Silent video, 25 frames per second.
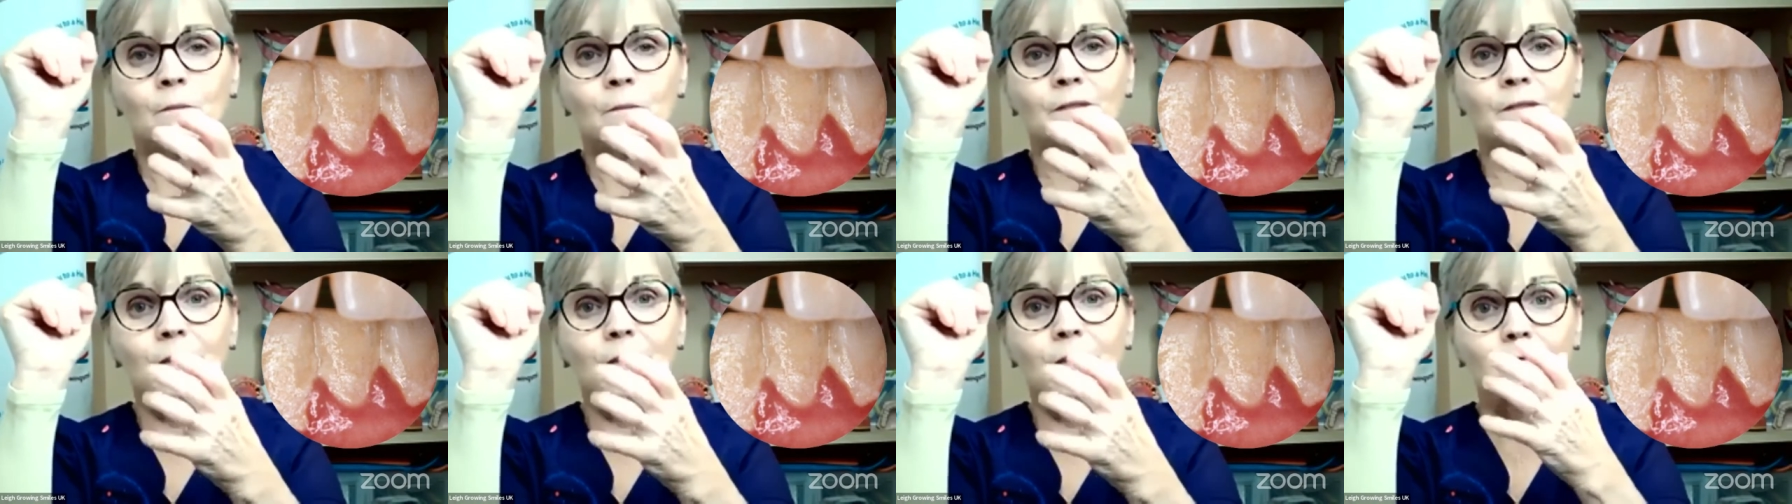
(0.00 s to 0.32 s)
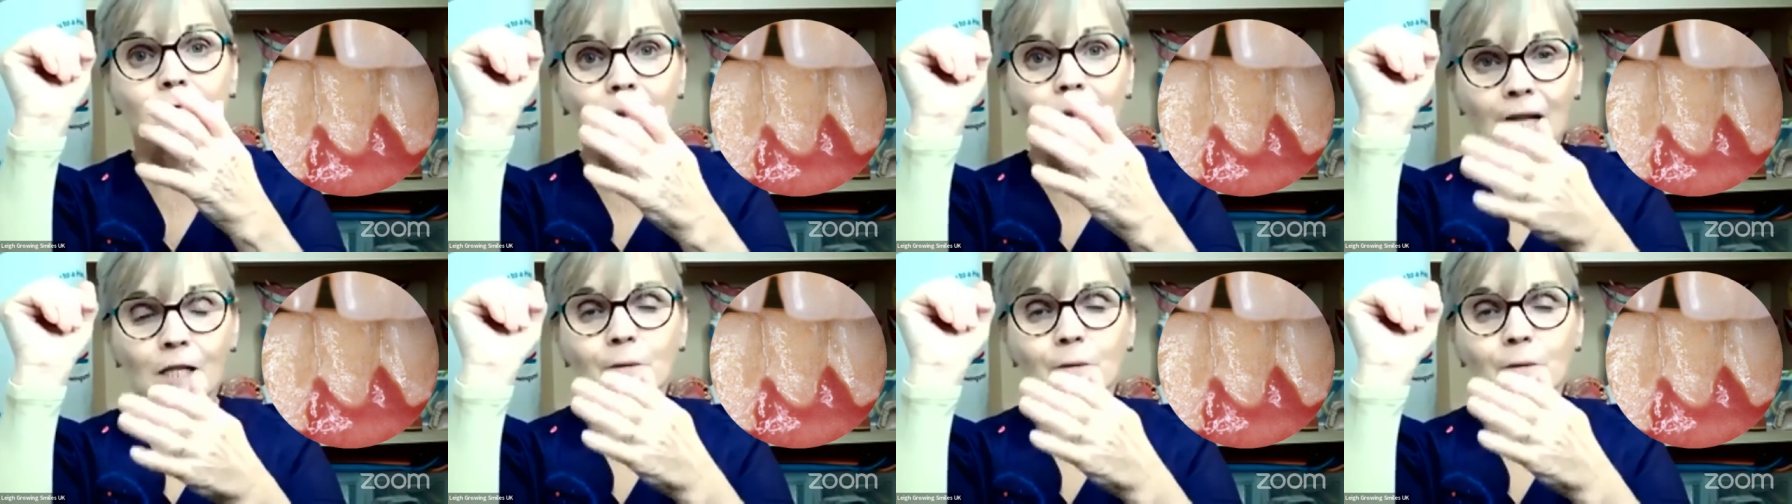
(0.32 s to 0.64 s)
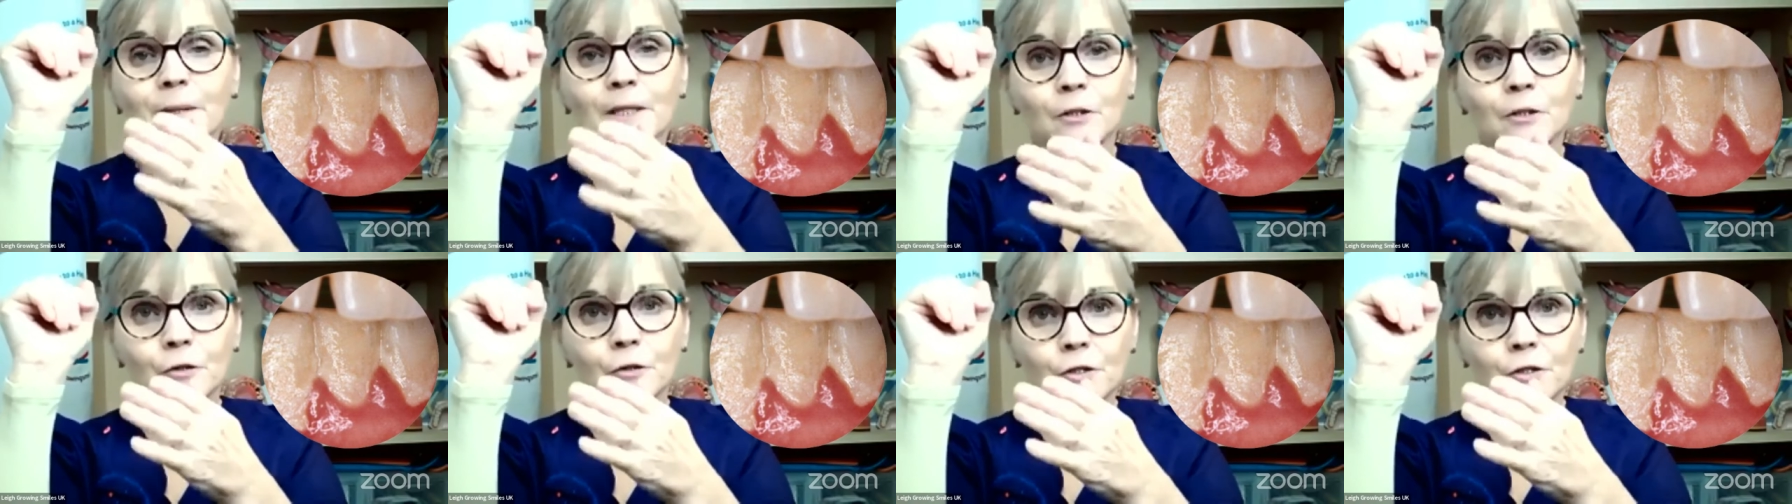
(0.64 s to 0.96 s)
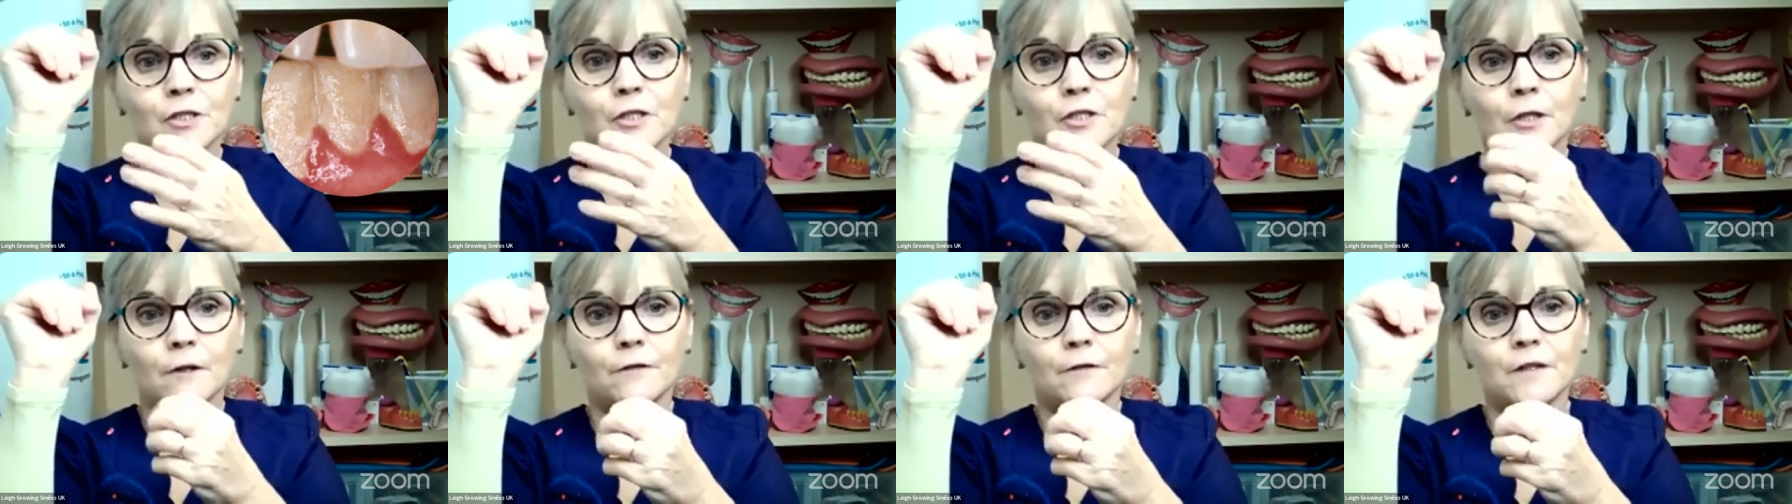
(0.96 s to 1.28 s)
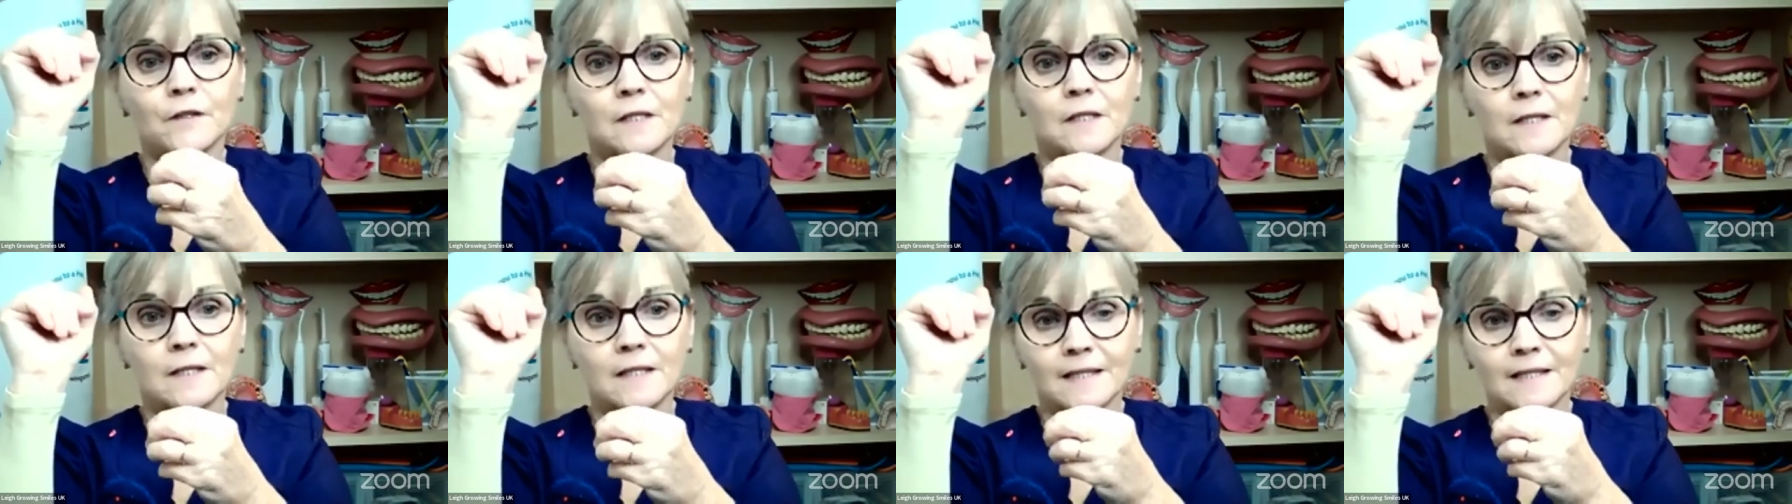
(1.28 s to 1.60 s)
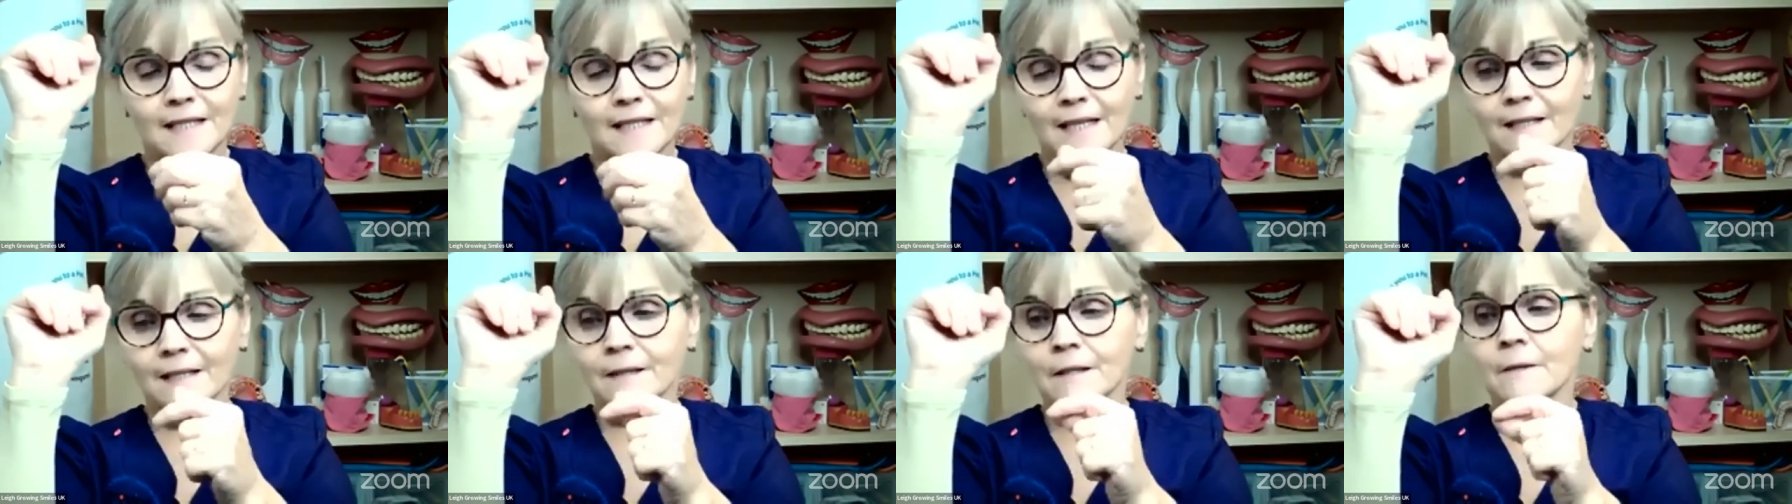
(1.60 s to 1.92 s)
developing on the surface of
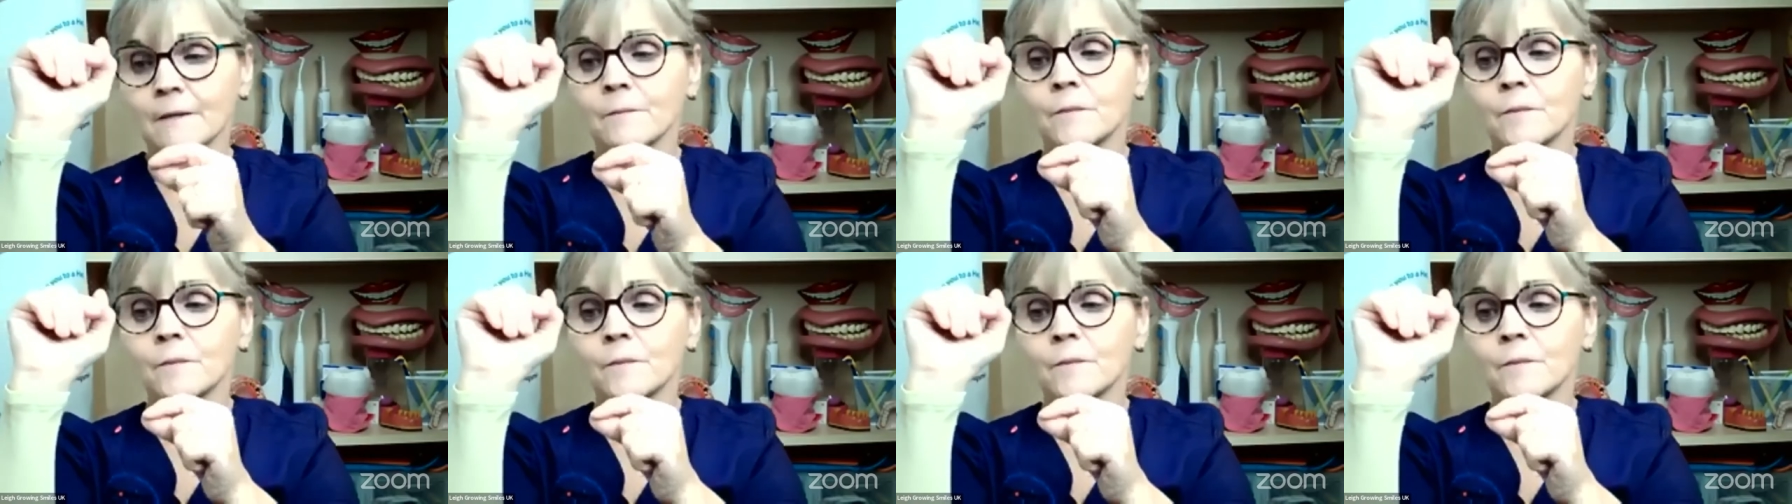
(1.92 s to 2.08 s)
the tooth.